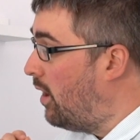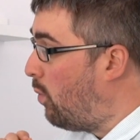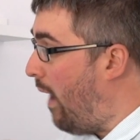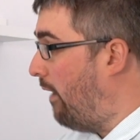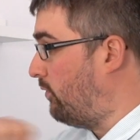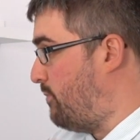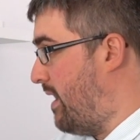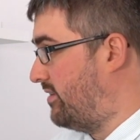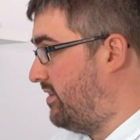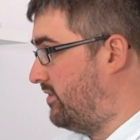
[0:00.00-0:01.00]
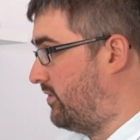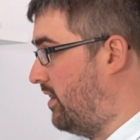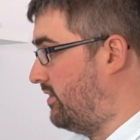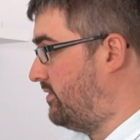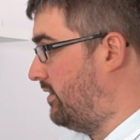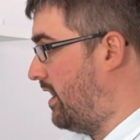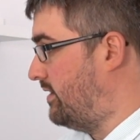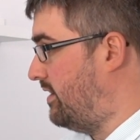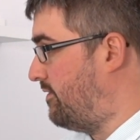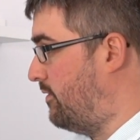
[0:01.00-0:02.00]
else makes these guys
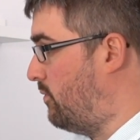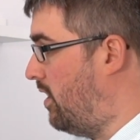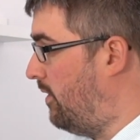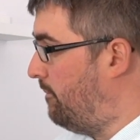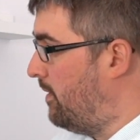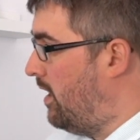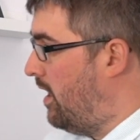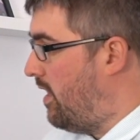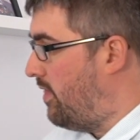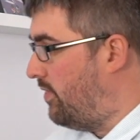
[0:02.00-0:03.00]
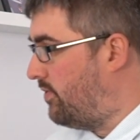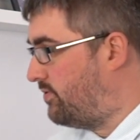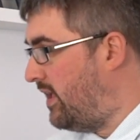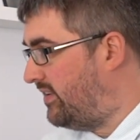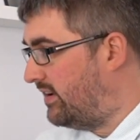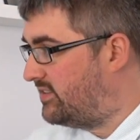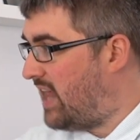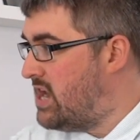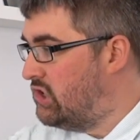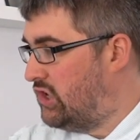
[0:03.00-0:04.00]
different? Well, this
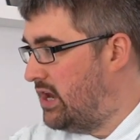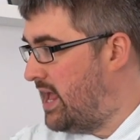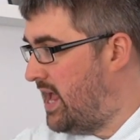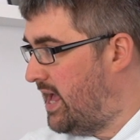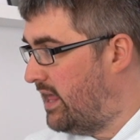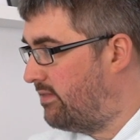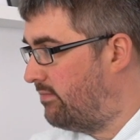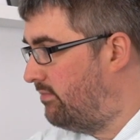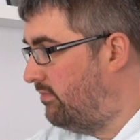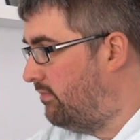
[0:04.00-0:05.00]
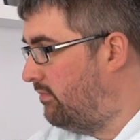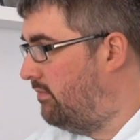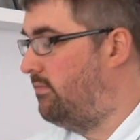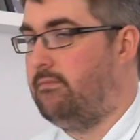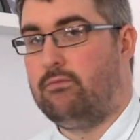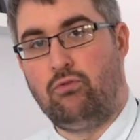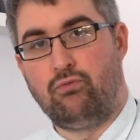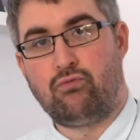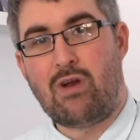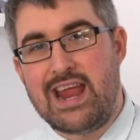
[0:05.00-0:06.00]
extension here
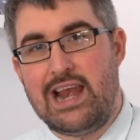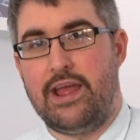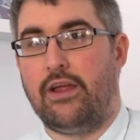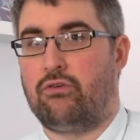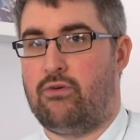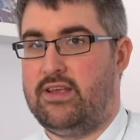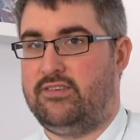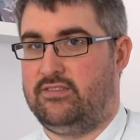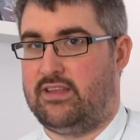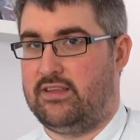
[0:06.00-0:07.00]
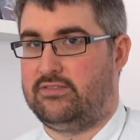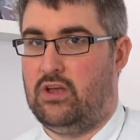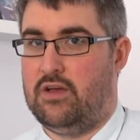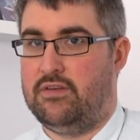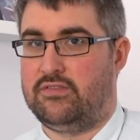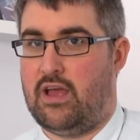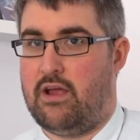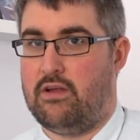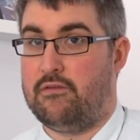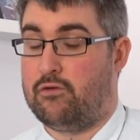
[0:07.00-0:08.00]
greatly increases that surface
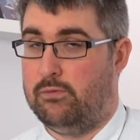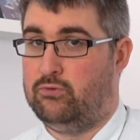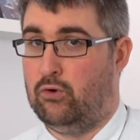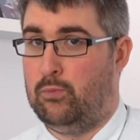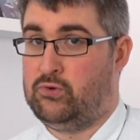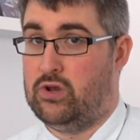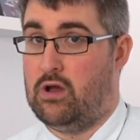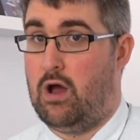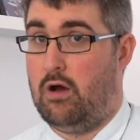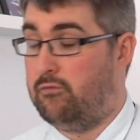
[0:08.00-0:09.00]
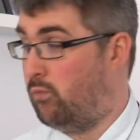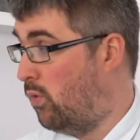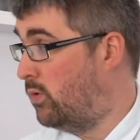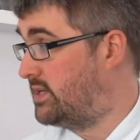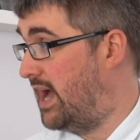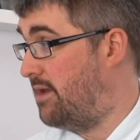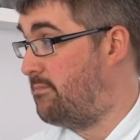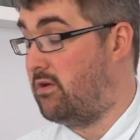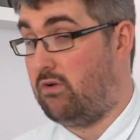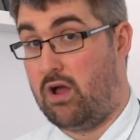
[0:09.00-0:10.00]
area for absorption of water and
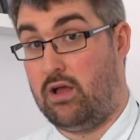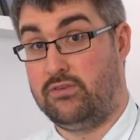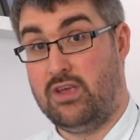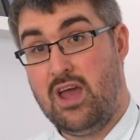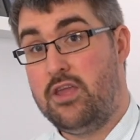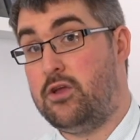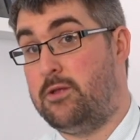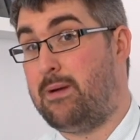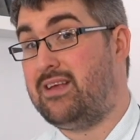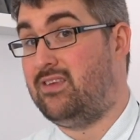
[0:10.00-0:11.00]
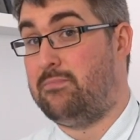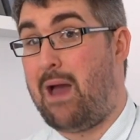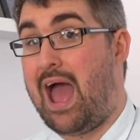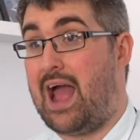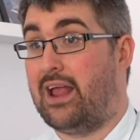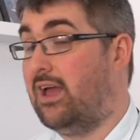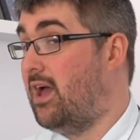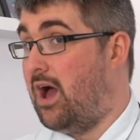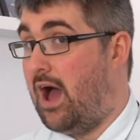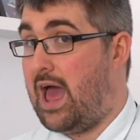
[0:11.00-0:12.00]
mineral ions. You can basically pack
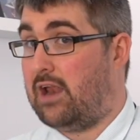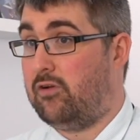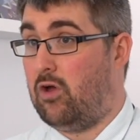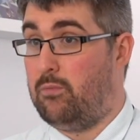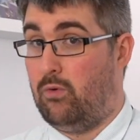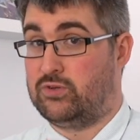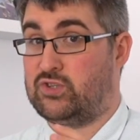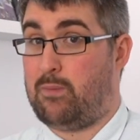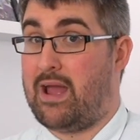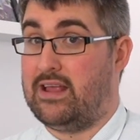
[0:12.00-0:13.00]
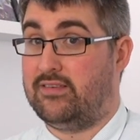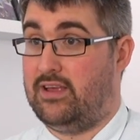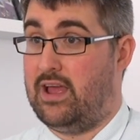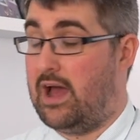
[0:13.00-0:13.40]
a hell of a lot more space,